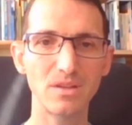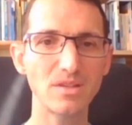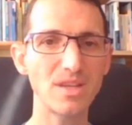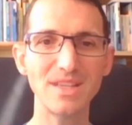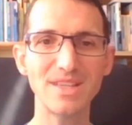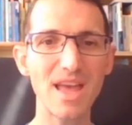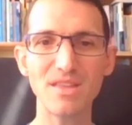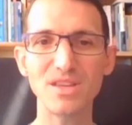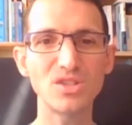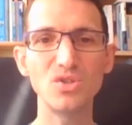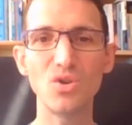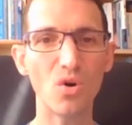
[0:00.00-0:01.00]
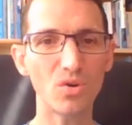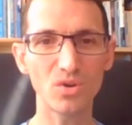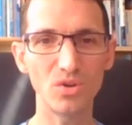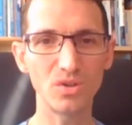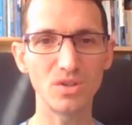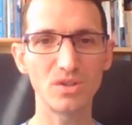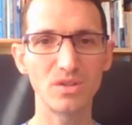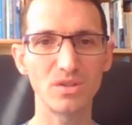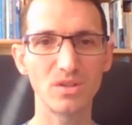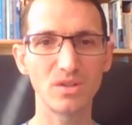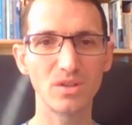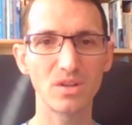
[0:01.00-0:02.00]
You see, death is not good.
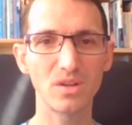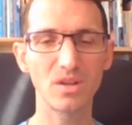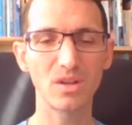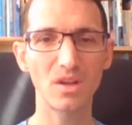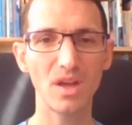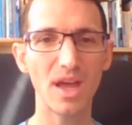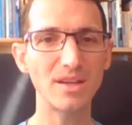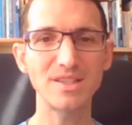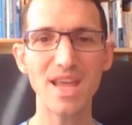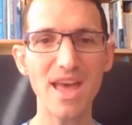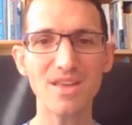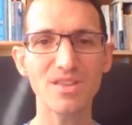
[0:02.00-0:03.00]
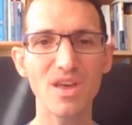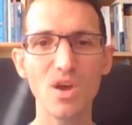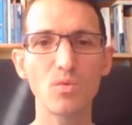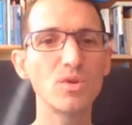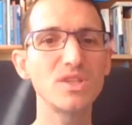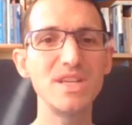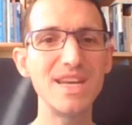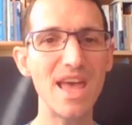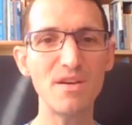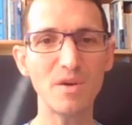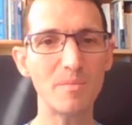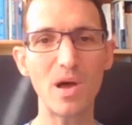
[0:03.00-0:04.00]
And death was
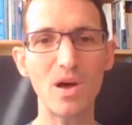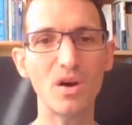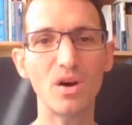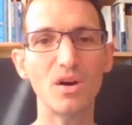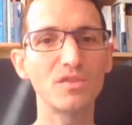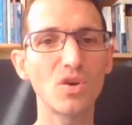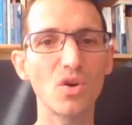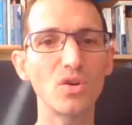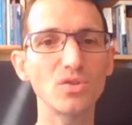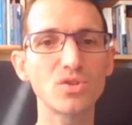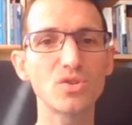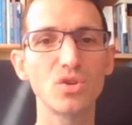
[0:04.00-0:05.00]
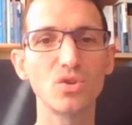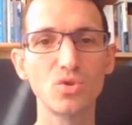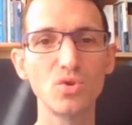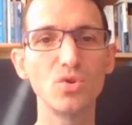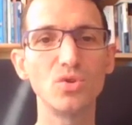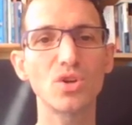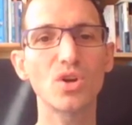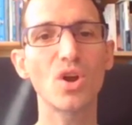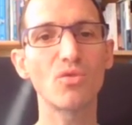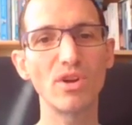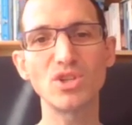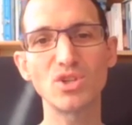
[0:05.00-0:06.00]
never part of God's good
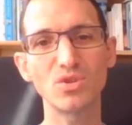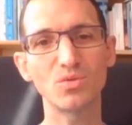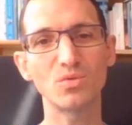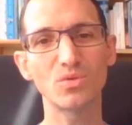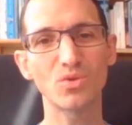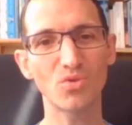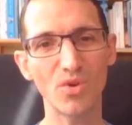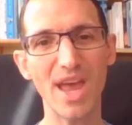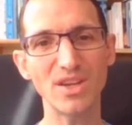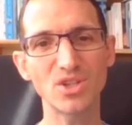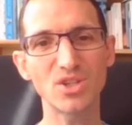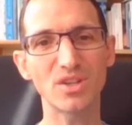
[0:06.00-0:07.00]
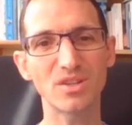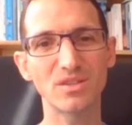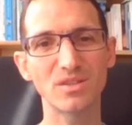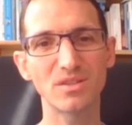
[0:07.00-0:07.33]
original creation.